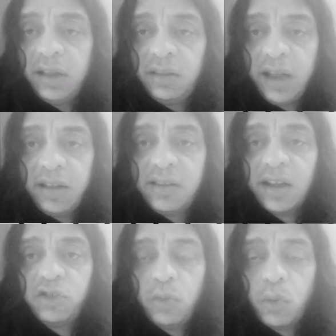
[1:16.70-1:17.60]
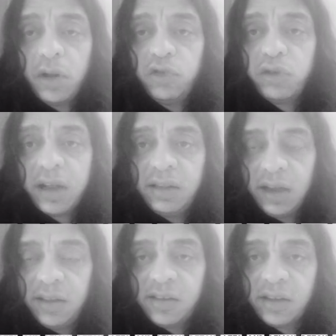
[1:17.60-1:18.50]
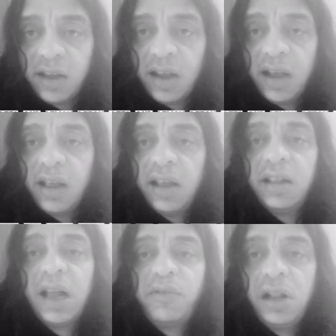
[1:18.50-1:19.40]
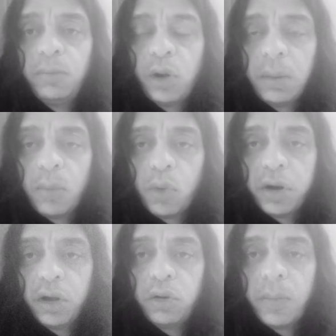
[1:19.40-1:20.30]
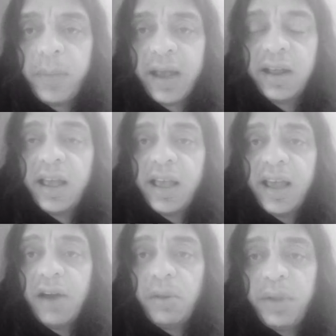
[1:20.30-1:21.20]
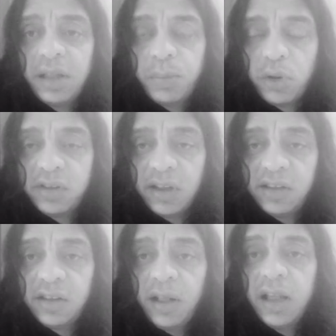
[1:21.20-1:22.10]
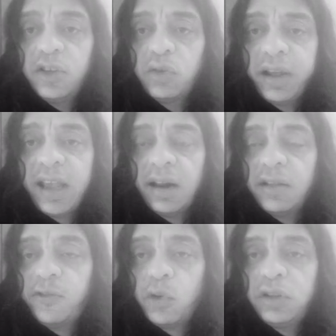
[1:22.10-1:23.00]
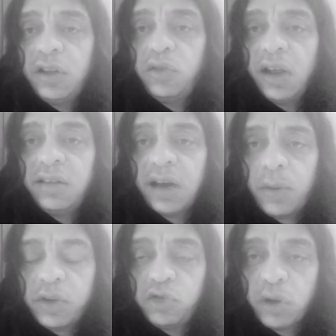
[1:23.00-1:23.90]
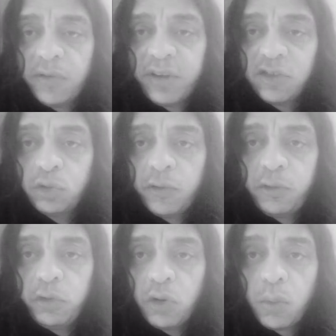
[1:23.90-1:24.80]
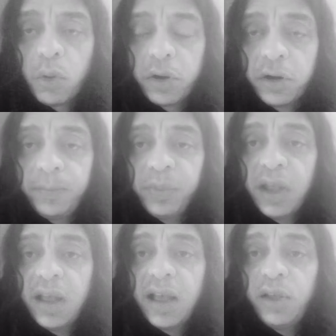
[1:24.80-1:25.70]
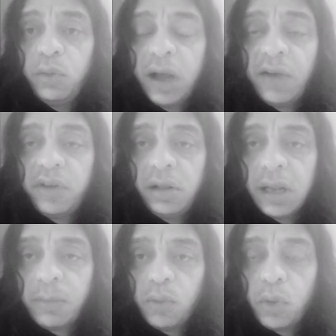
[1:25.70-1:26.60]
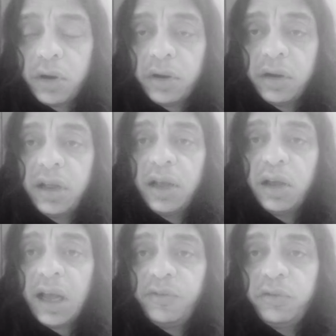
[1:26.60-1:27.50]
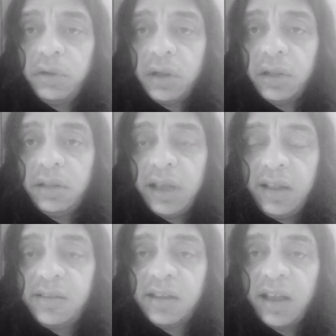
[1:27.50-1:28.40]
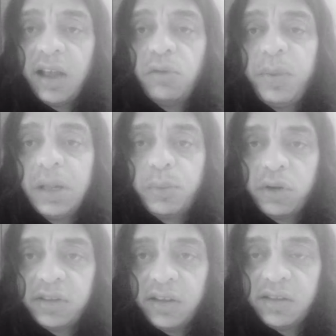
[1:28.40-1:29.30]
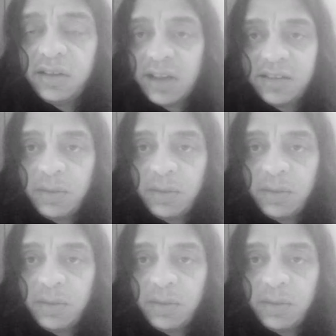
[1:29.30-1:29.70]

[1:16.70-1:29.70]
dates as you want, dried dates, and then have a little more lemon water, go to bed, and repeat the process. So again, it's 14 to 18 hours dry fast, no food, no water. You have a little lemon water, have dates, and repeat the process. It's that